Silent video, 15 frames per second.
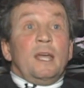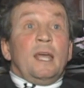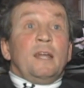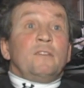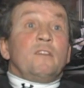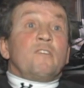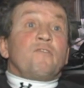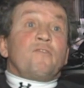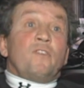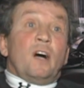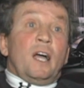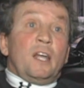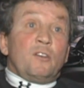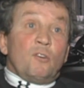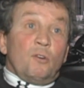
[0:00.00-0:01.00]
and
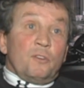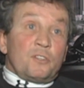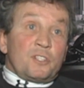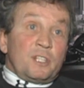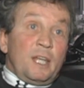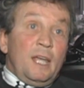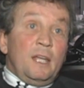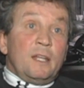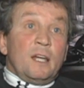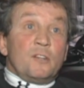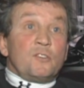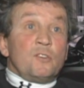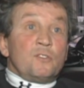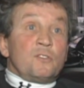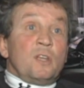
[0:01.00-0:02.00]
defined all the skate
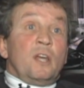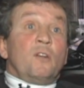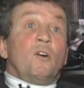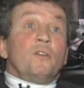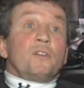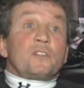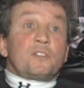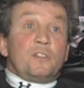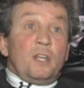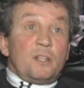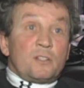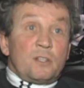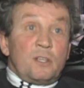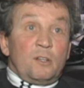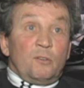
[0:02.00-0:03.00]
edges and all the
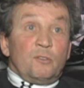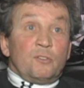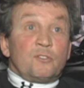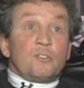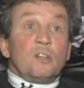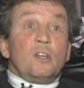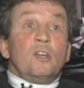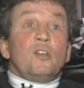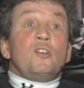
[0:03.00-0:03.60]
stick skills